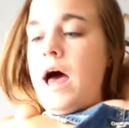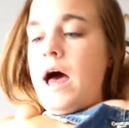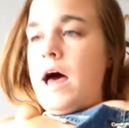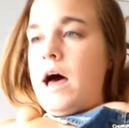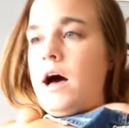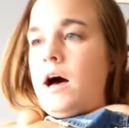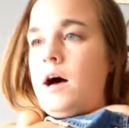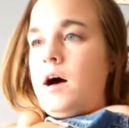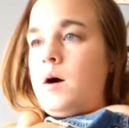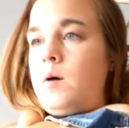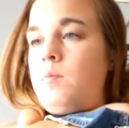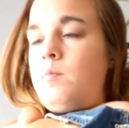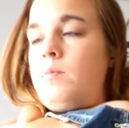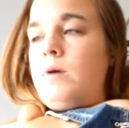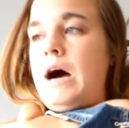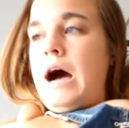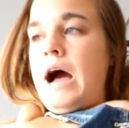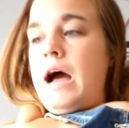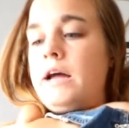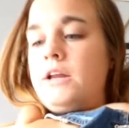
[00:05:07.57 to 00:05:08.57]
Um,
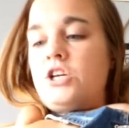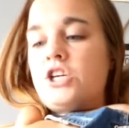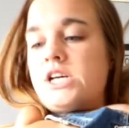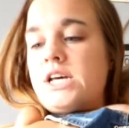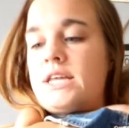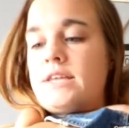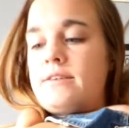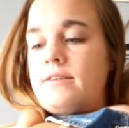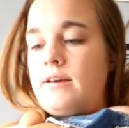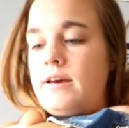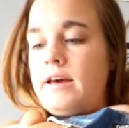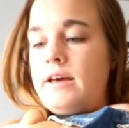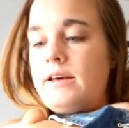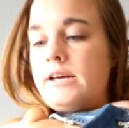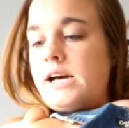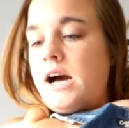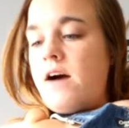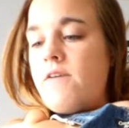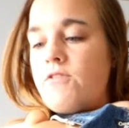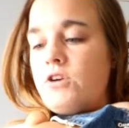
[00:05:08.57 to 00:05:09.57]
I just, it
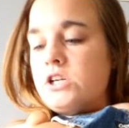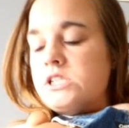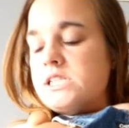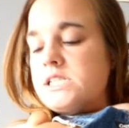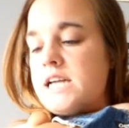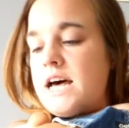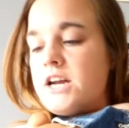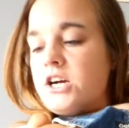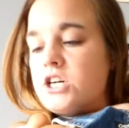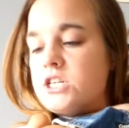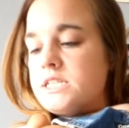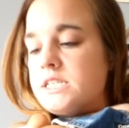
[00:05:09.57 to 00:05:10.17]
covers letters